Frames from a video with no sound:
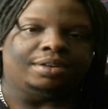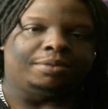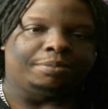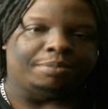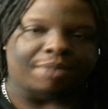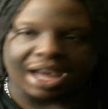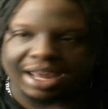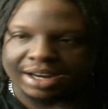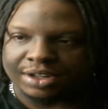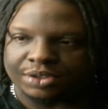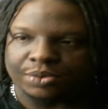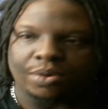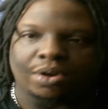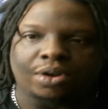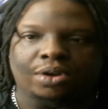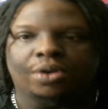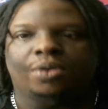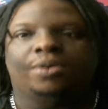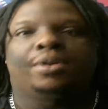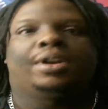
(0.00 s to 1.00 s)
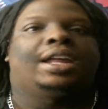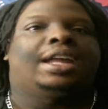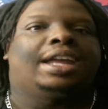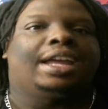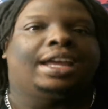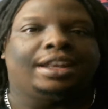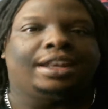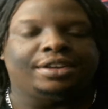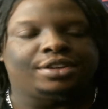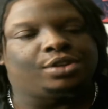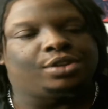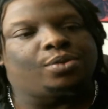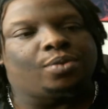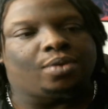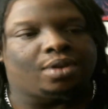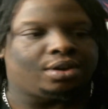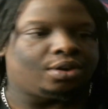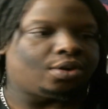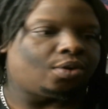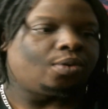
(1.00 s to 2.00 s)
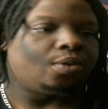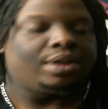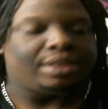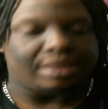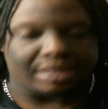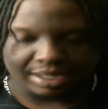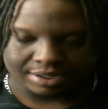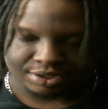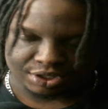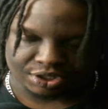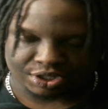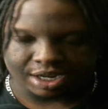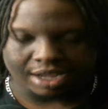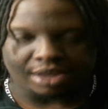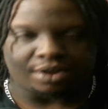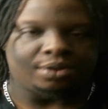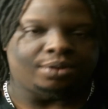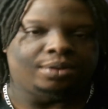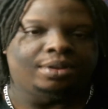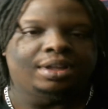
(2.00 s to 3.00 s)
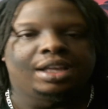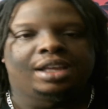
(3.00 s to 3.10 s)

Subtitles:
might as well go ahead and do one on this channel.